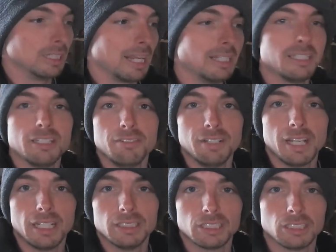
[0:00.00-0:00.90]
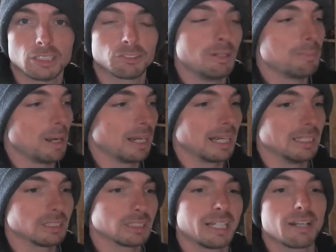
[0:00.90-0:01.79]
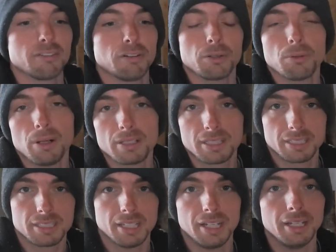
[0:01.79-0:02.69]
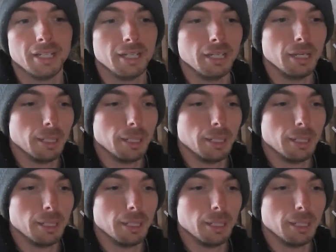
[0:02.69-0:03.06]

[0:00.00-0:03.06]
ATV engine, street bike engine like everyone wants to see.